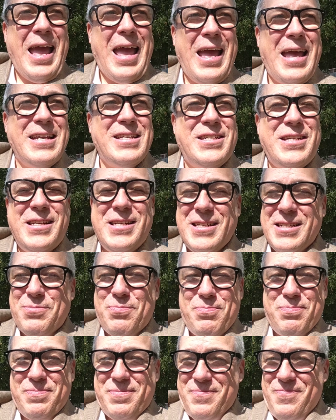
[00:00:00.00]
And she just
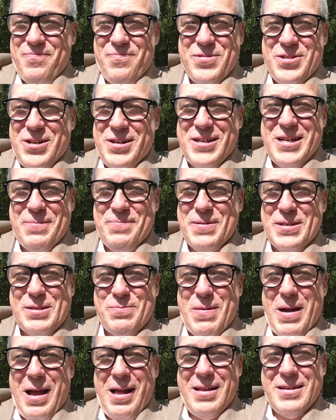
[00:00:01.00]
turned up a
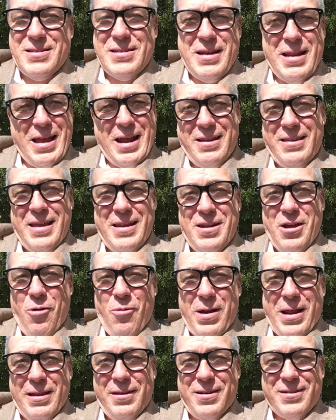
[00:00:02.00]
smile and said, How'd they know
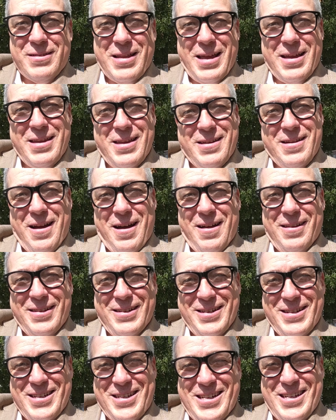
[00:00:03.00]
what I looked like in
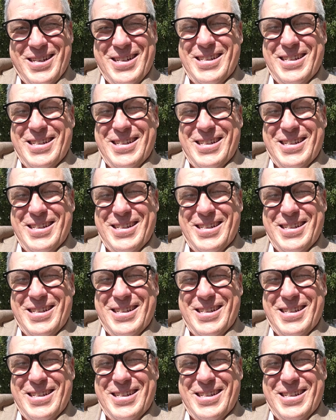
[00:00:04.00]
college?